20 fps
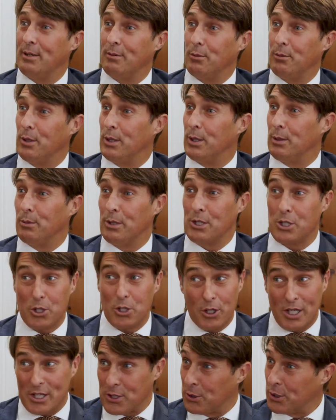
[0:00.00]
We're
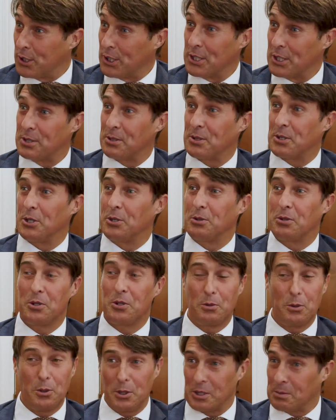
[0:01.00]
enjoying talking to
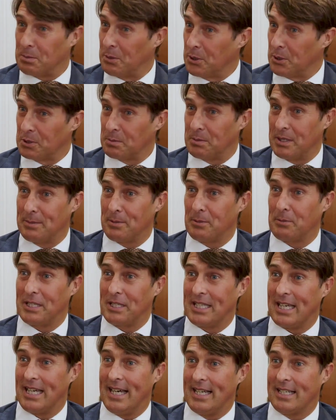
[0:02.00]
all the sports people we
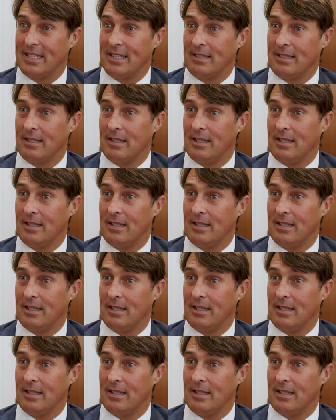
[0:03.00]
can,